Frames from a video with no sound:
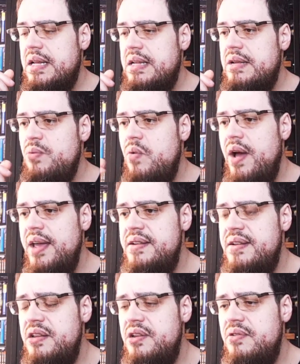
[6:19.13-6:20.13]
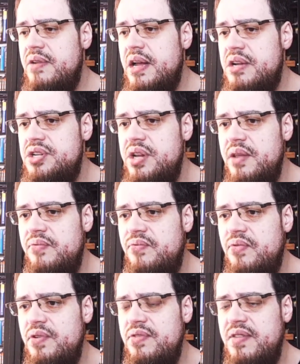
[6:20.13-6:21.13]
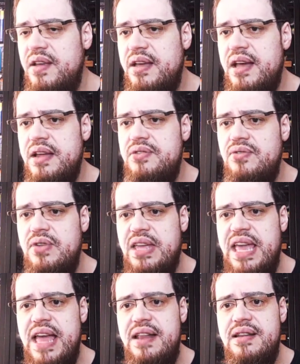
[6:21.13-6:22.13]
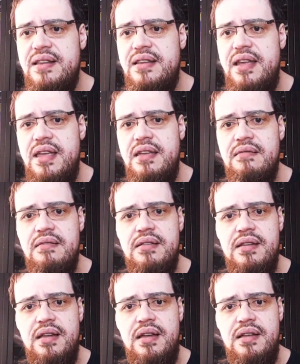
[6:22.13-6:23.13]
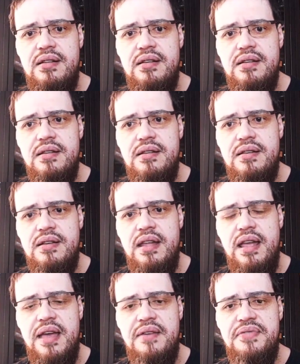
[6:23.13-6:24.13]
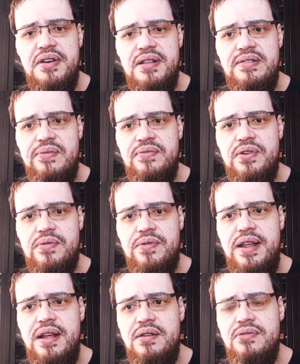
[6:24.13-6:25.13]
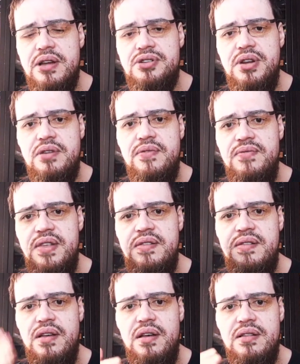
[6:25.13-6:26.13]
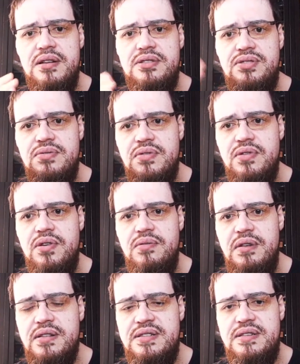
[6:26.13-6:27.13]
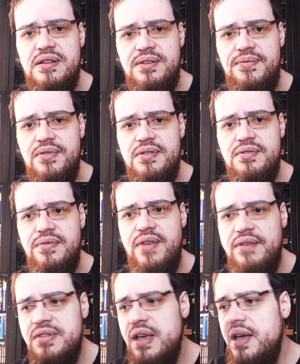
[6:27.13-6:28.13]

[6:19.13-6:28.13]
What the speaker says: And why did you actually force the guy to get the evidence of the ring to actually convince others to go and search for the survivors?